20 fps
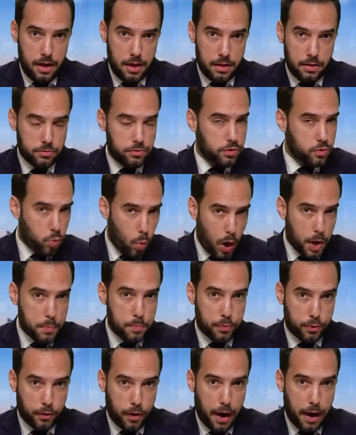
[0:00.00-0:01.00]
There's just one
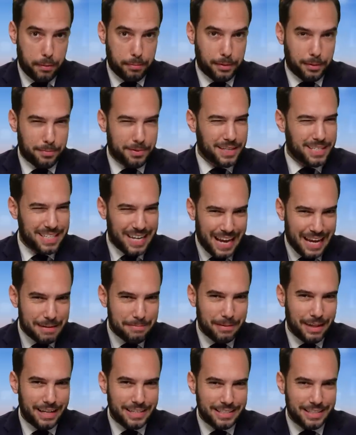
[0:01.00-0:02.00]
problem. The
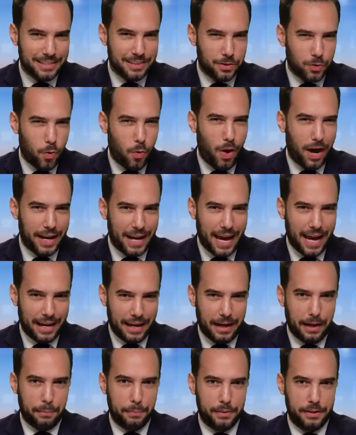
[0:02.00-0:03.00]
timeline doesn't quite add
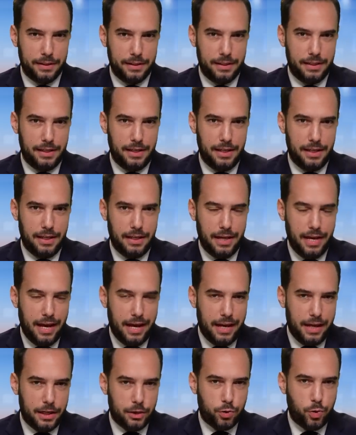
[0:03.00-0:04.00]
up.
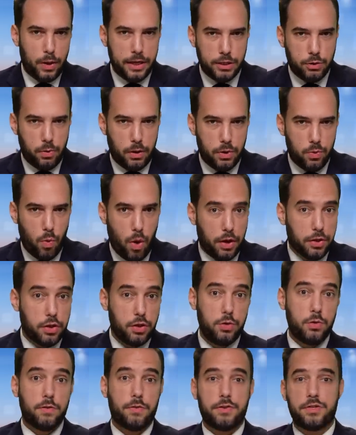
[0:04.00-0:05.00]
In 2021,
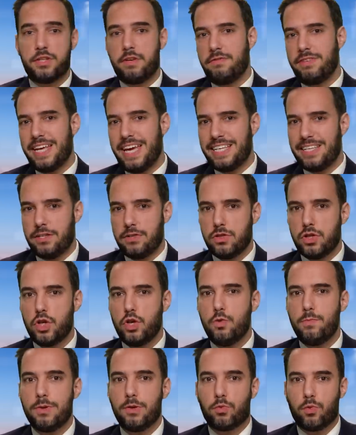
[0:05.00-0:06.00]
the University of Dayton's
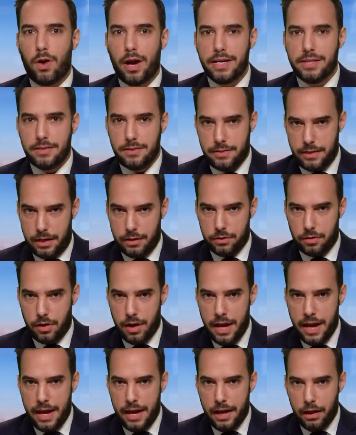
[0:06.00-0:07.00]
Human Rights Center
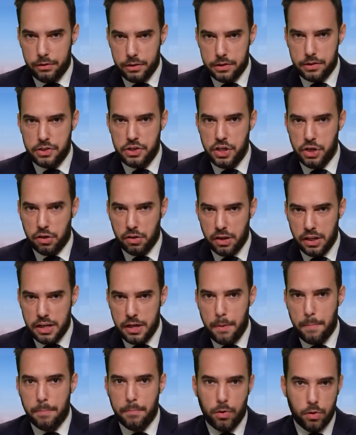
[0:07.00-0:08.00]
held its
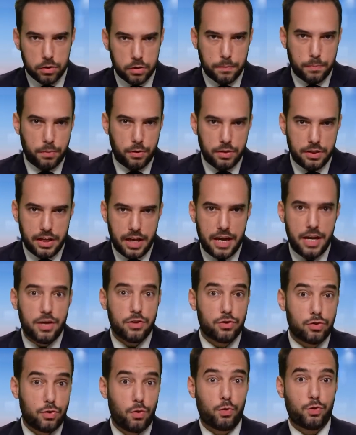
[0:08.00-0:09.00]
yearly multiple-day
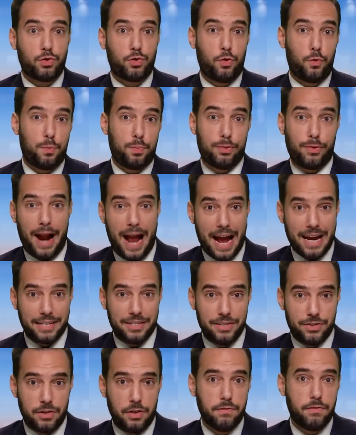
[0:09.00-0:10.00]
Social
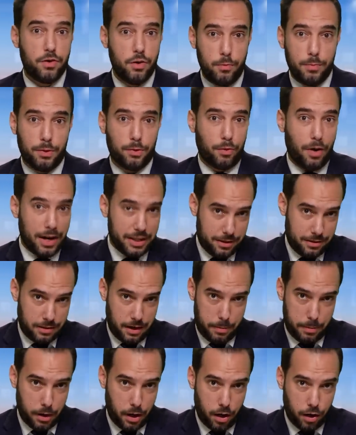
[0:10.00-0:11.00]
Practice of Human Rights
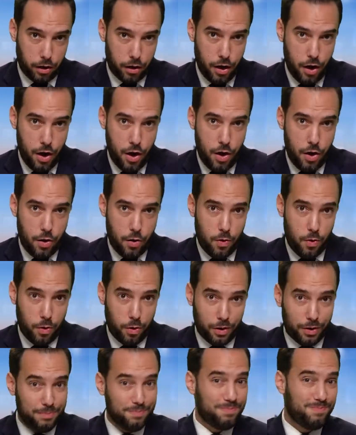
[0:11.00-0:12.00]
Seminar,
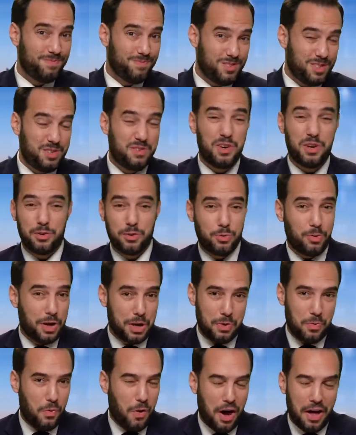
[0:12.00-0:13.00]
or Sphere
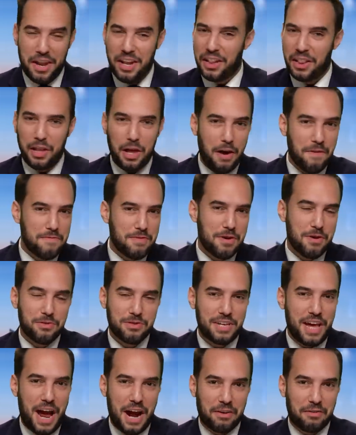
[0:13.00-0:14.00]
21. Love
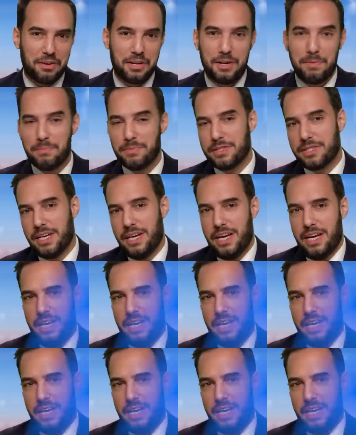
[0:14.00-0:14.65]
those acronyms.